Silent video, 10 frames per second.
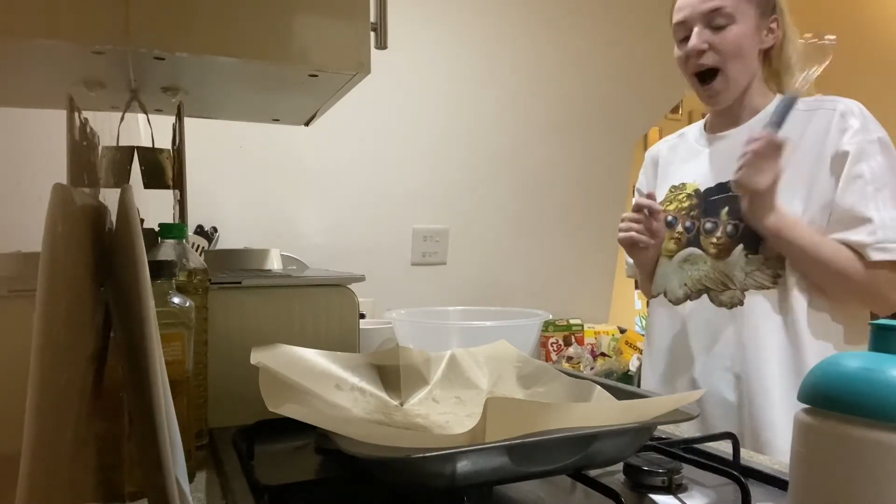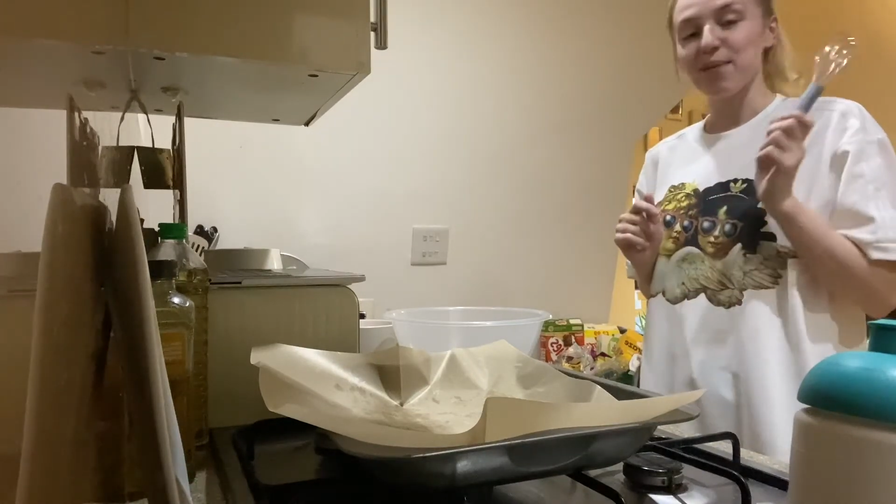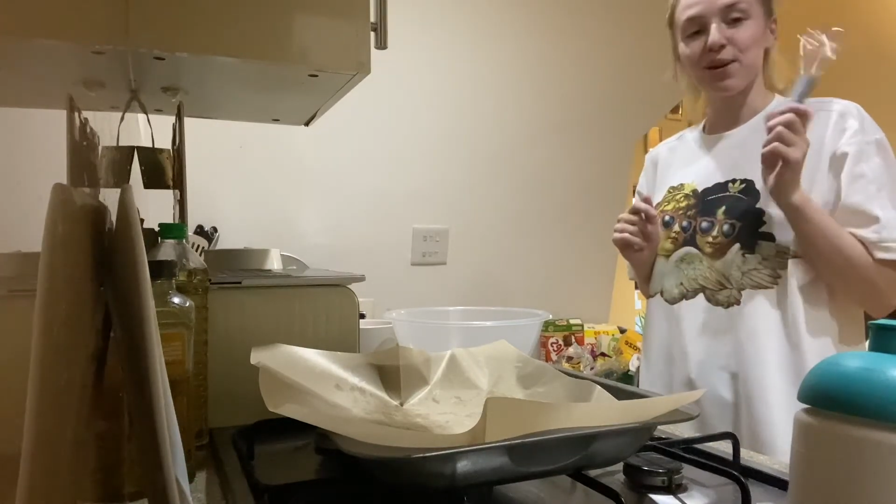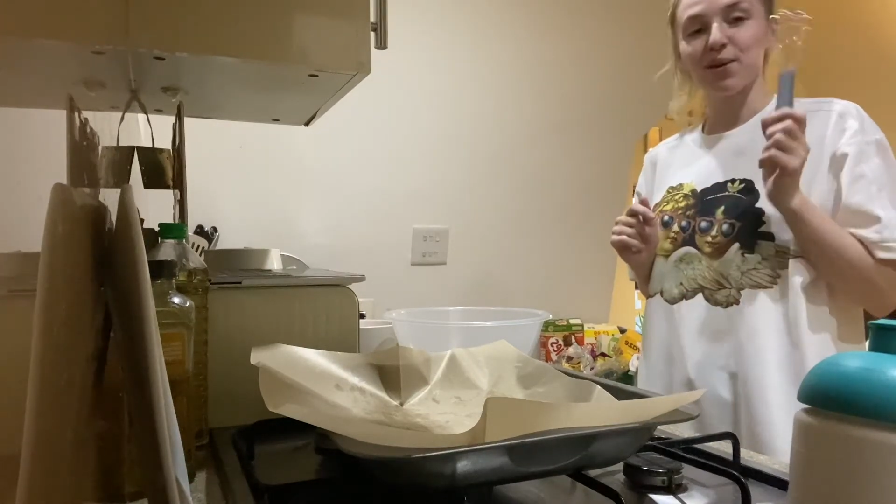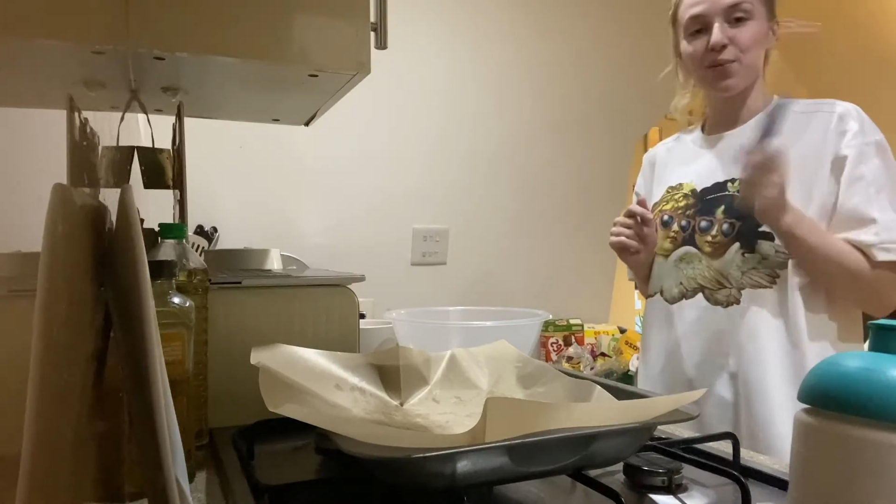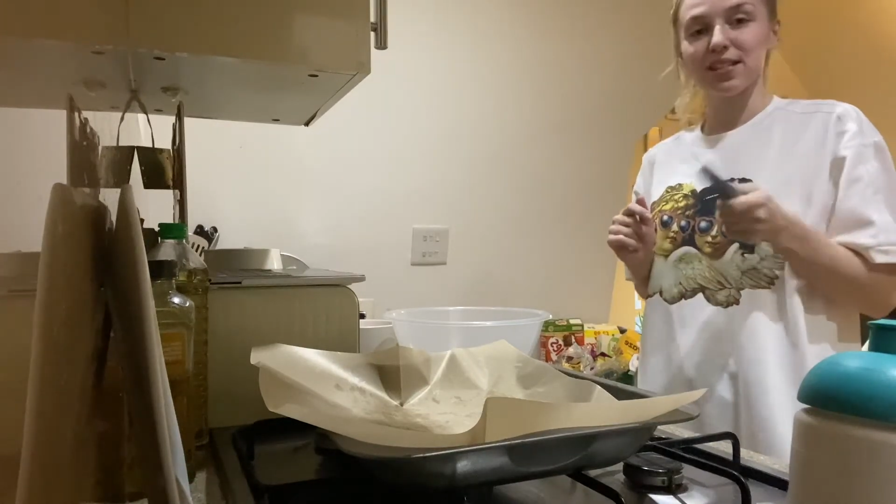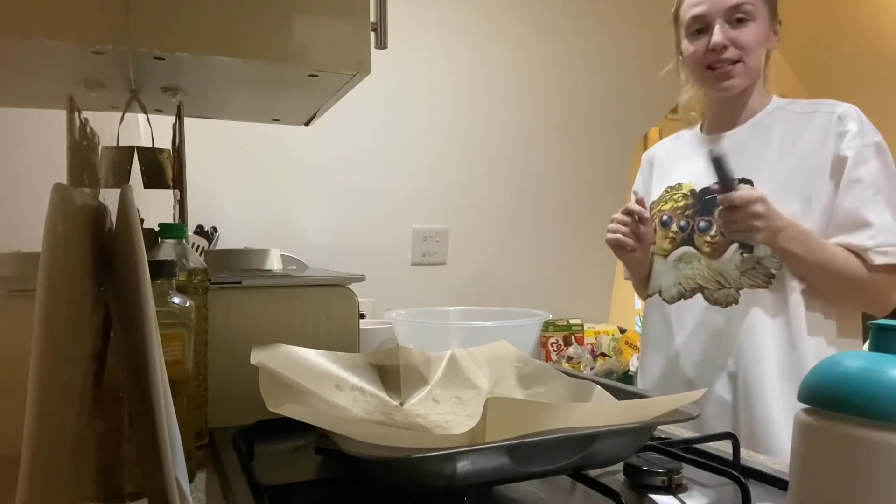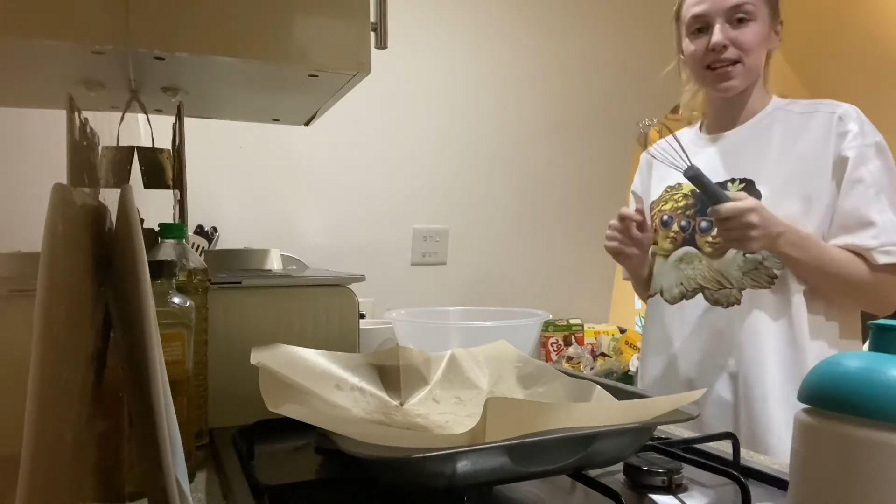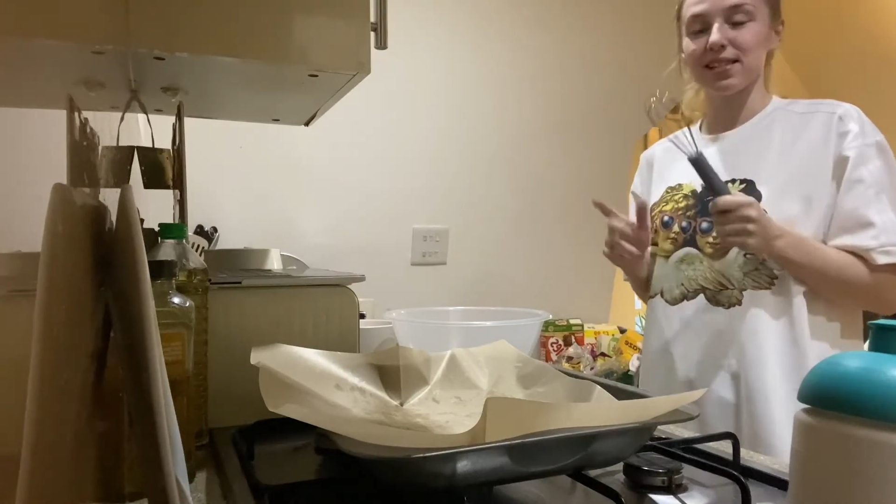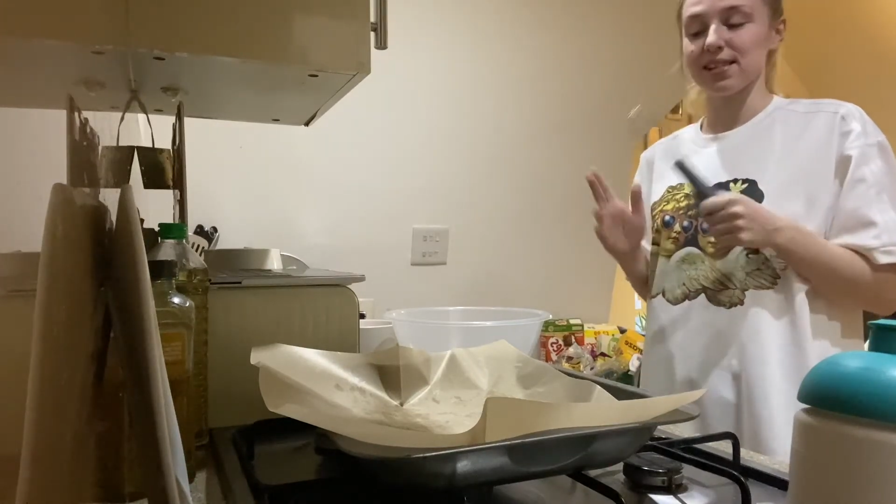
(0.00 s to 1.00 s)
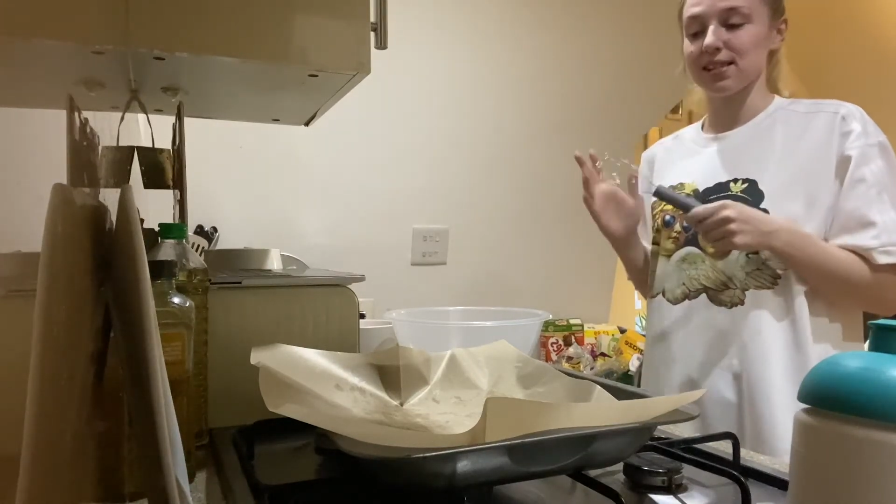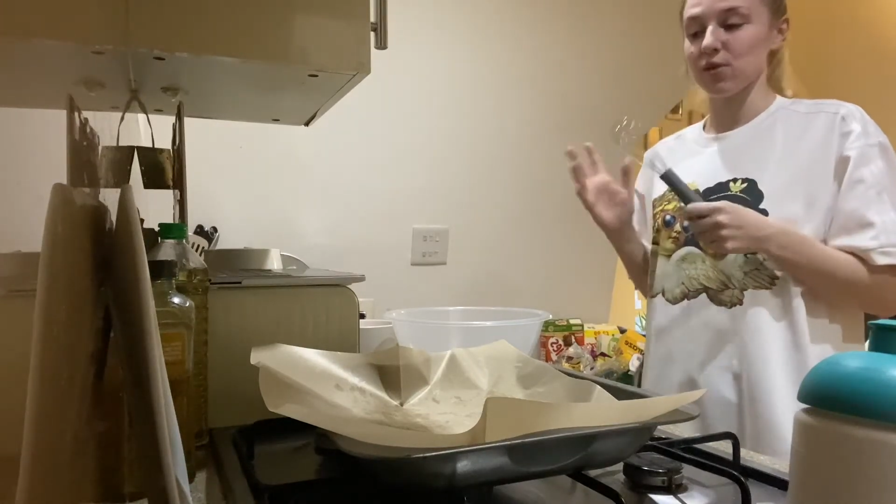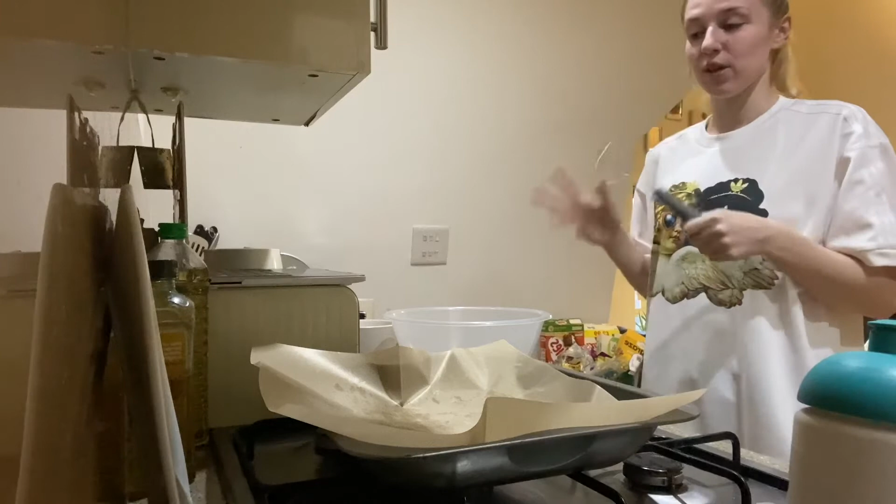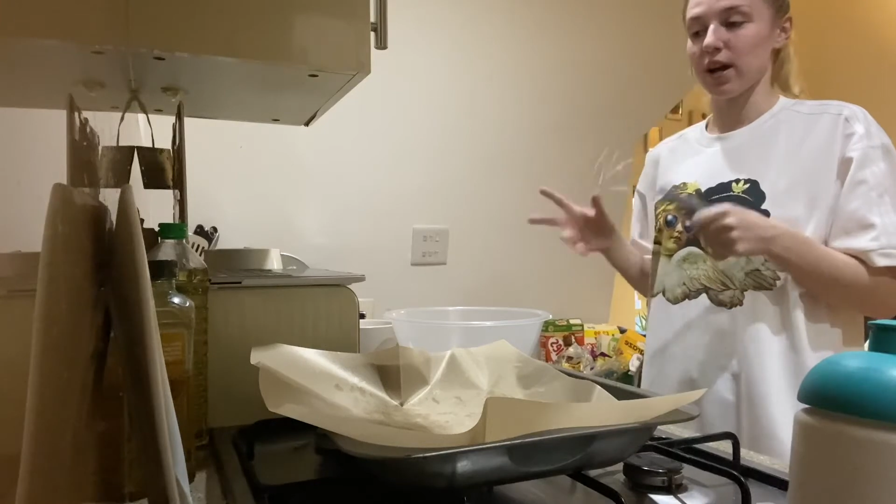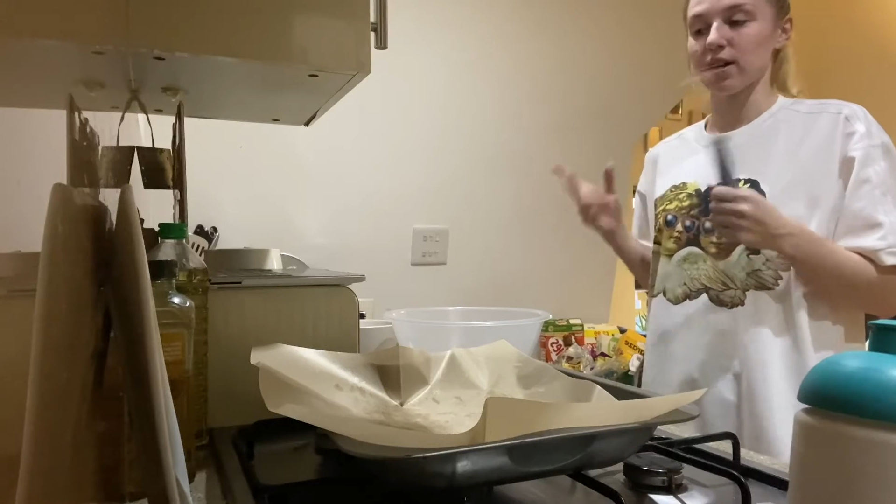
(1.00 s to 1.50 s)
I'm gonna whisk these until
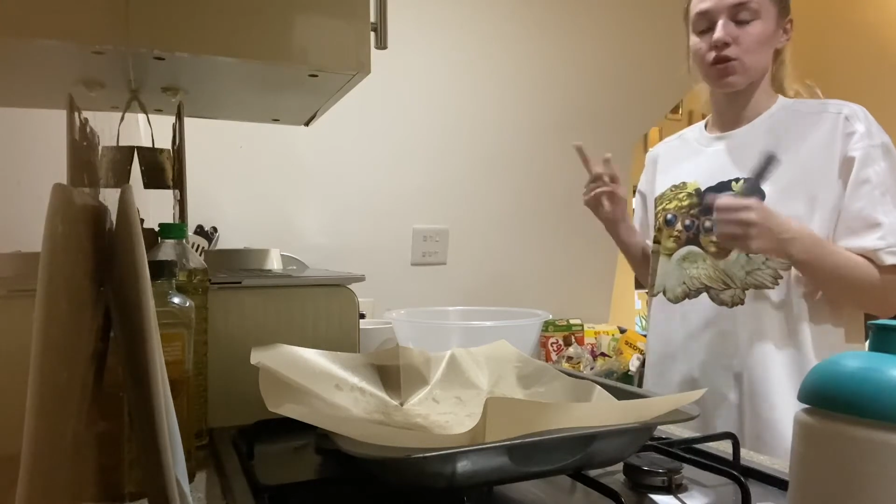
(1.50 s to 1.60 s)
they're like